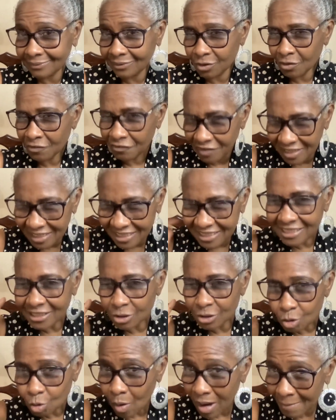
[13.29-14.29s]
you feel
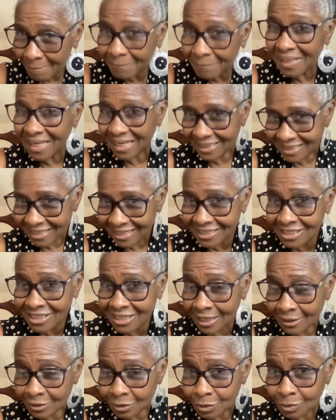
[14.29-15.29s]
listen to and pay
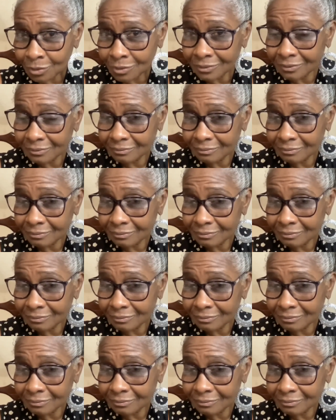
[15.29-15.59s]
attention to.